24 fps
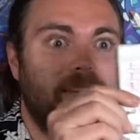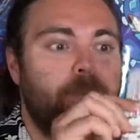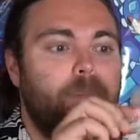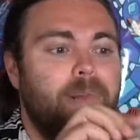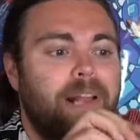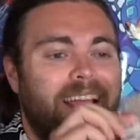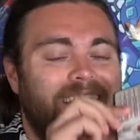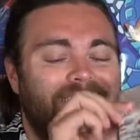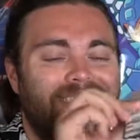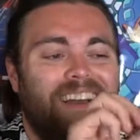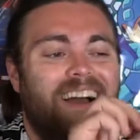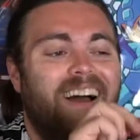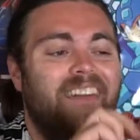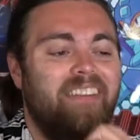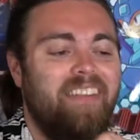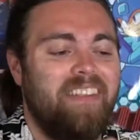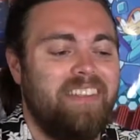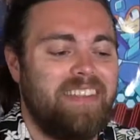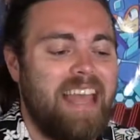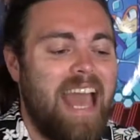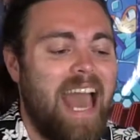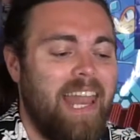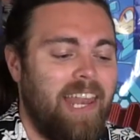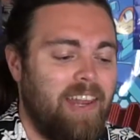to place on
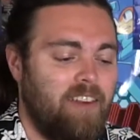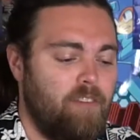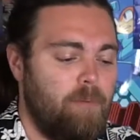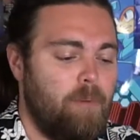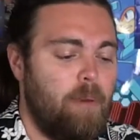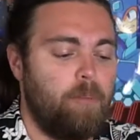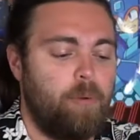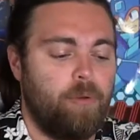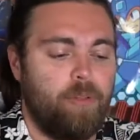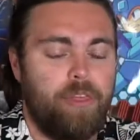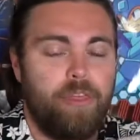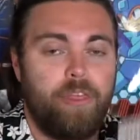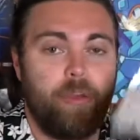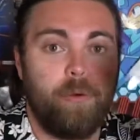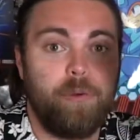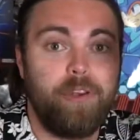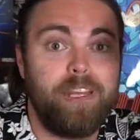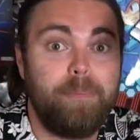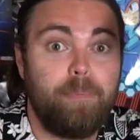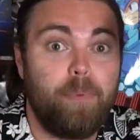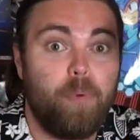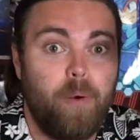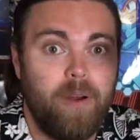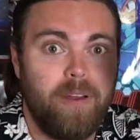this attic. Remember,
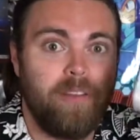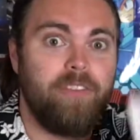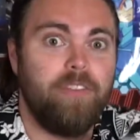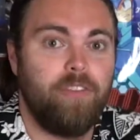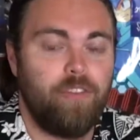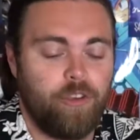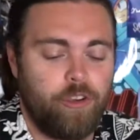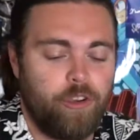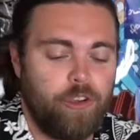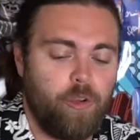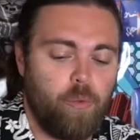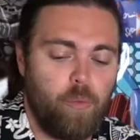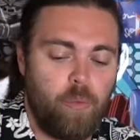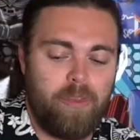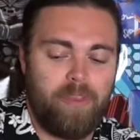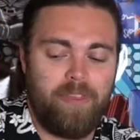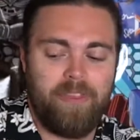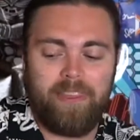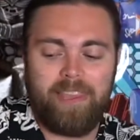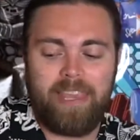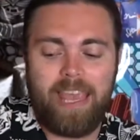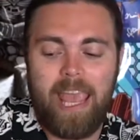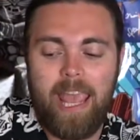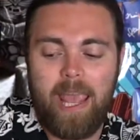thirty points and you're going to win
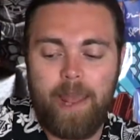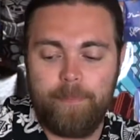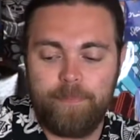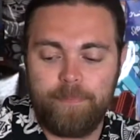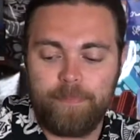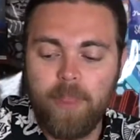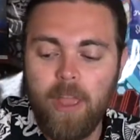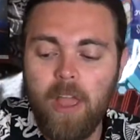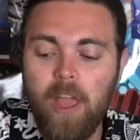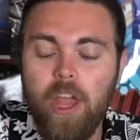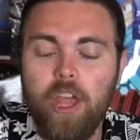the game.